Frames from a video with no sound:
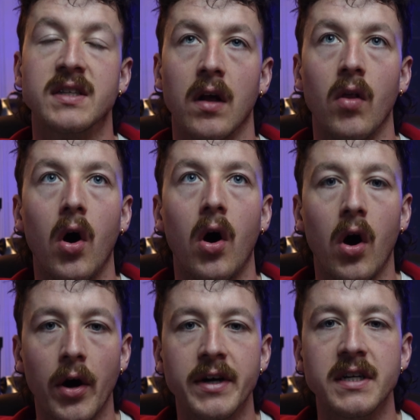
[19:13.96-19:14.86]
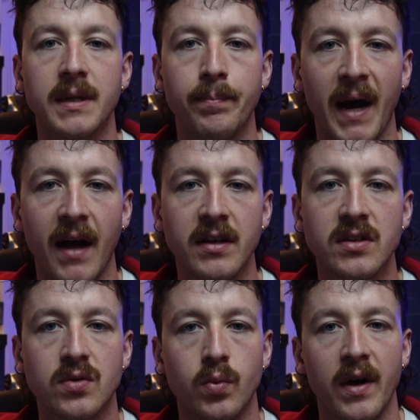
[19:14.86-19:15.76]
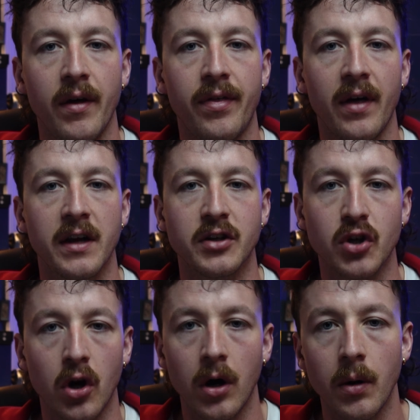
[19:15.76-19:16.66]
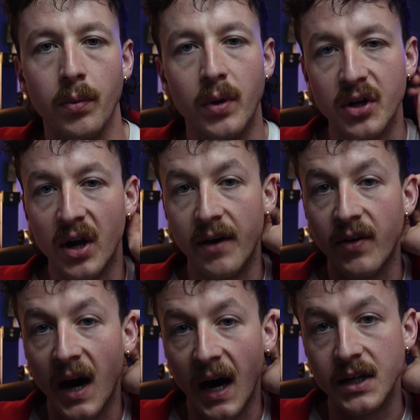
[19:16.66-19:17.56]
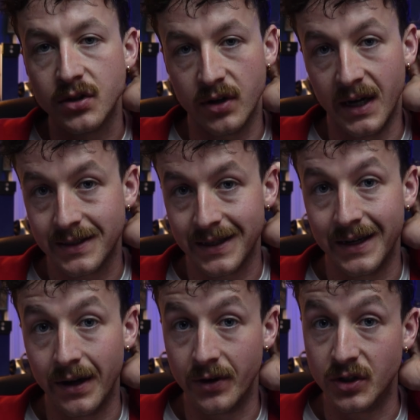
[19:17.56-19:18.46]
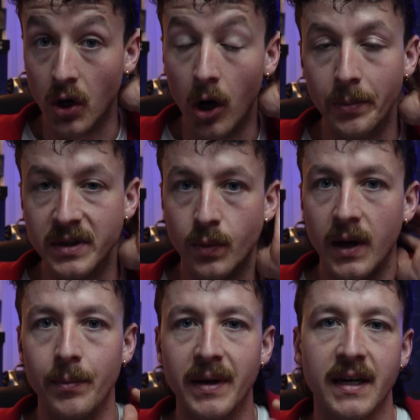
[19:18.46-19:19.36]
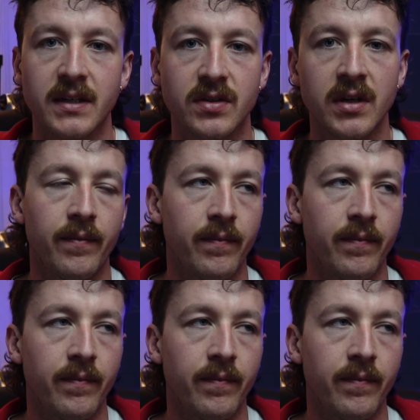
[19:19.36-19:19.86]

lot harder to balance with a job when you have high stress at another job as well, because